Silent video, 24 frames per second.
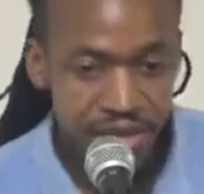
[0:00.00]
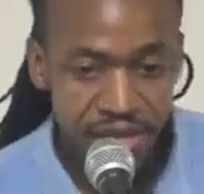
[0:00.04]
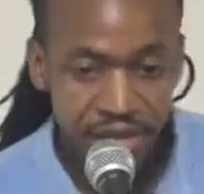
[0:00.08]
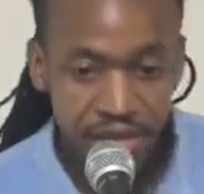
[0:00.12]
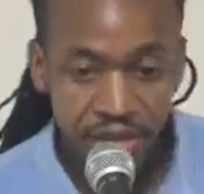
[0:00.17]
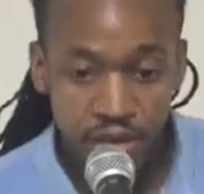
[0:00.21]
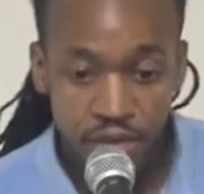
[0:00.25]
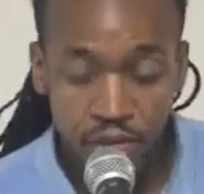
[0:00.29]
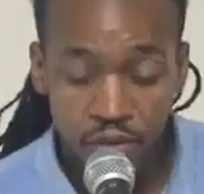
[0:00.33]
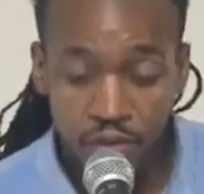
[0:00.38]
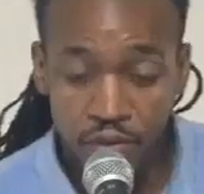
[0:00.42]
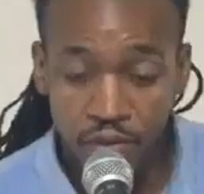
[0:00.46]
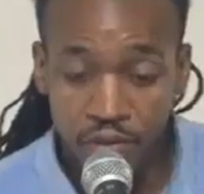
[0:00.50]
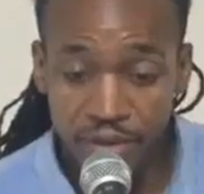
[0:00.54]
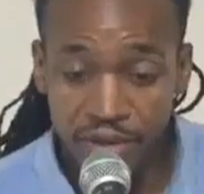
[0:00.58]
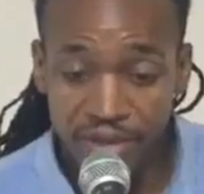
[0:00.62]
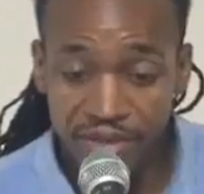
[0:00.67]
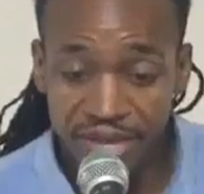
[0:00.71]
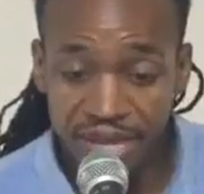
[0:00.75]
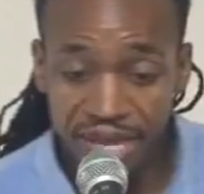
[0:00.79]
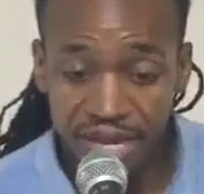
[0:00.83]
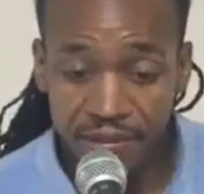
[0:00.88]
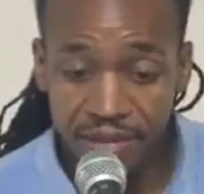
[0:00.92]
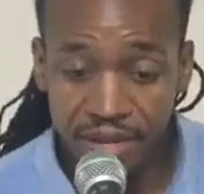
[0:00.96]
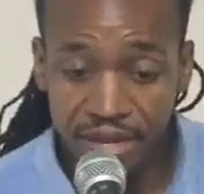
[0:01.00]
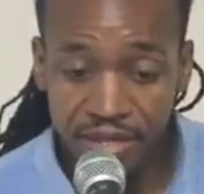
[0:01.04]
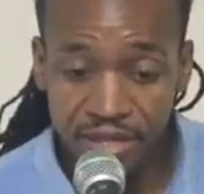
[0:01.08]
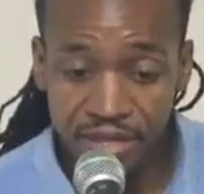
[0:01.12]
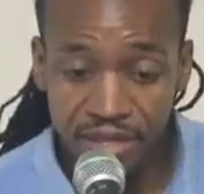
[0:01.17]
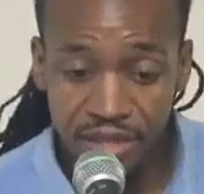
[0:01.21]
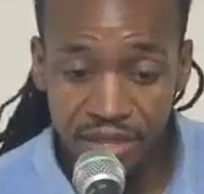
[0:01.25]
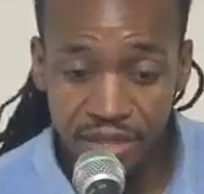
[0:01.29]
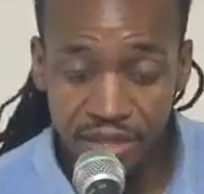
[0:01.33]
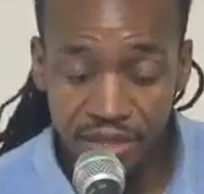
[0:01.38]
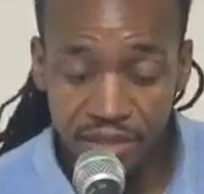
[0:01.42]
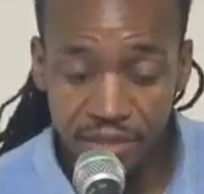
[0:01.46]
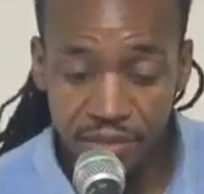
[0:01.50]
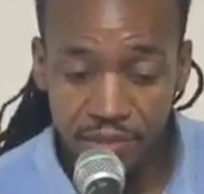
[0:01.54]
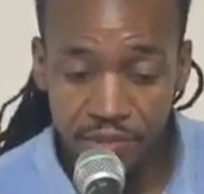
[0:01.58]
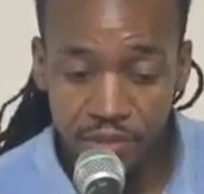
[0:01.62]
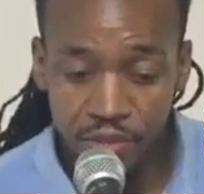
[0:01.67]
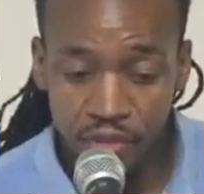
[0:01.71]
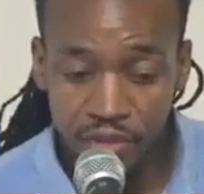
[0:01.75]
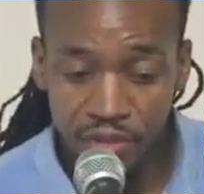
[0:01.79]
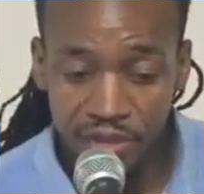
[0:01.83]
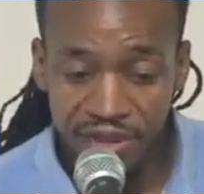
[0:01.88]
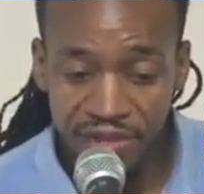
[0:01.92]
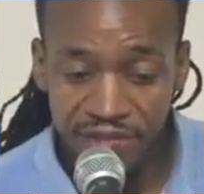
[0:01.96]
you know, when we're thinking about the
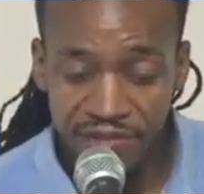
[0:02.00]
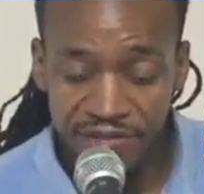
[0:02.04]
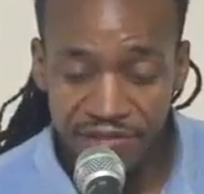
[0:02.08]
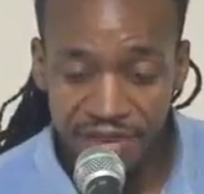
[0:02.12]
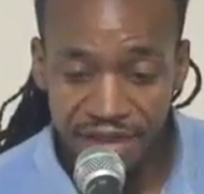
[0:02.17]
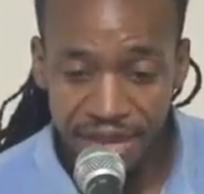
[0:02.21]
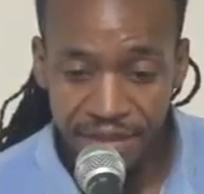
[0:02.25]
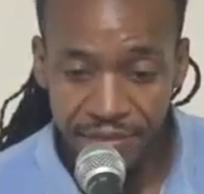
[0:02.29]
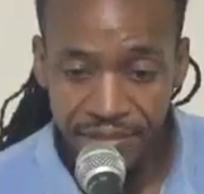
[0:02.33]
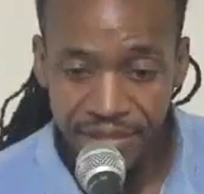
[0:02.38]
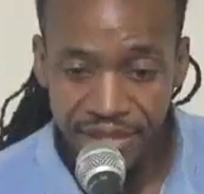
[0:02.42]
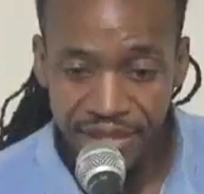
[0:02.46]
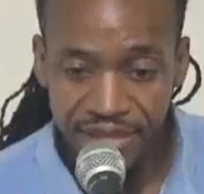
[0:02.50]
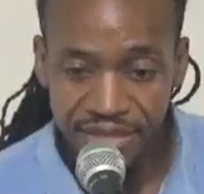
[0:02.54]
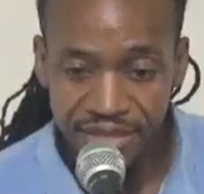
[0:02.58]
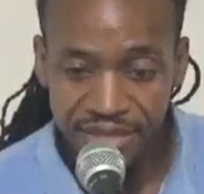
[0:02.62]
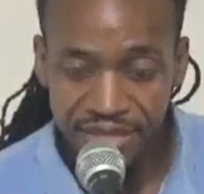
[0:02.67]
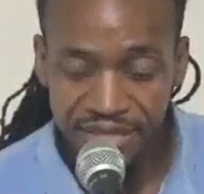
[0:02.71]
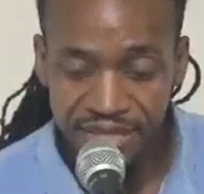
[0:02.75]
bereaved families,